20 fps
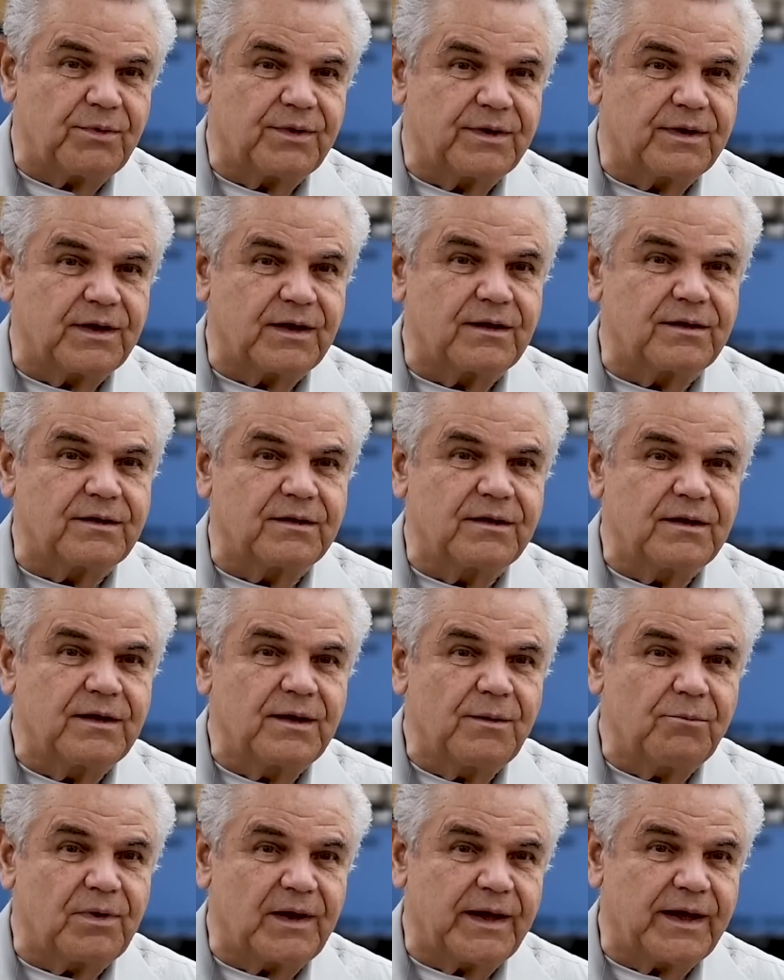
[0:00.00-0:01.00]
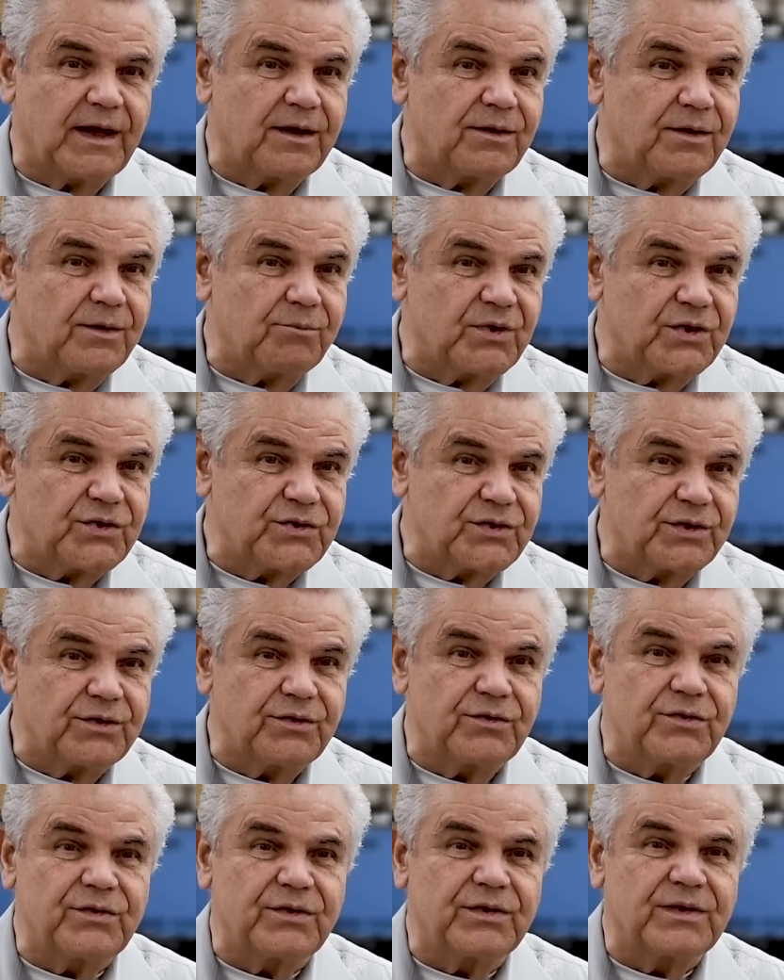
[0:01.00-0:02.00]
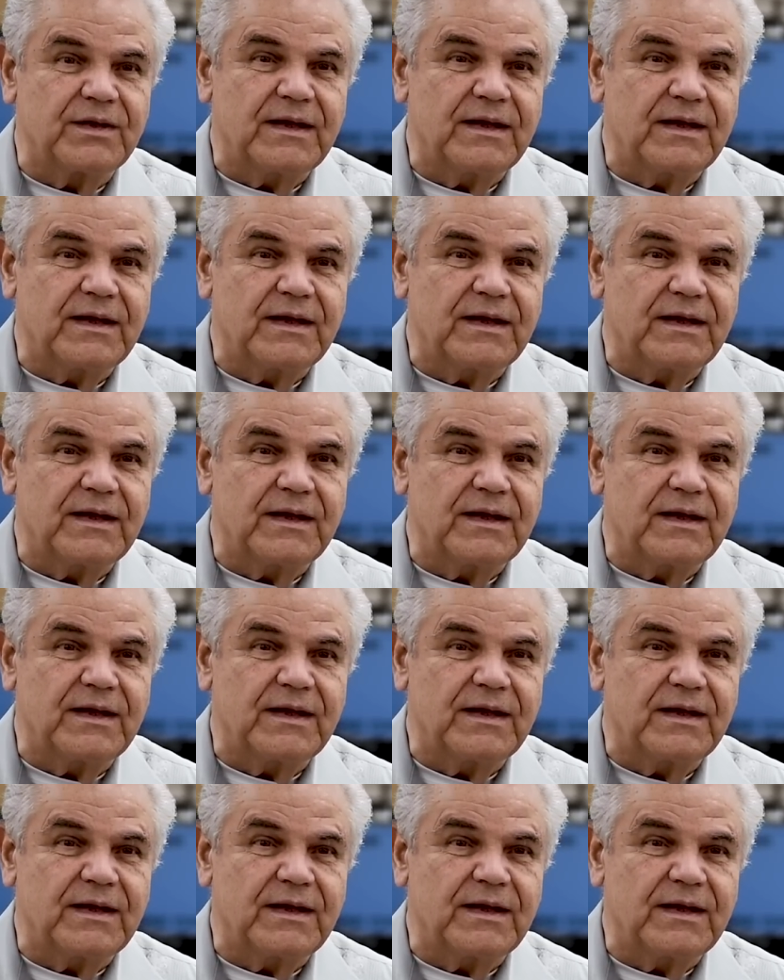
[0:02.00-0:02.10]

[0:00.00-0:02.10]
that plan the missions,